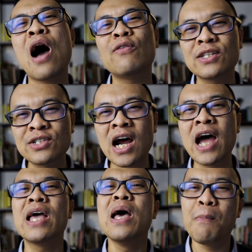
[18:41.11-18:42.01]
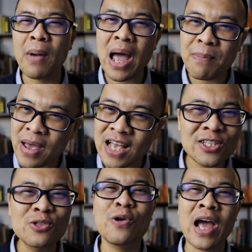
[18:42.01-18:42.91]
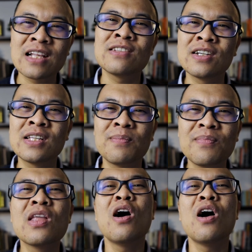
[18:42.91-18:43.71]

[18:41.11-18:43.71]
I will try my best to answer them.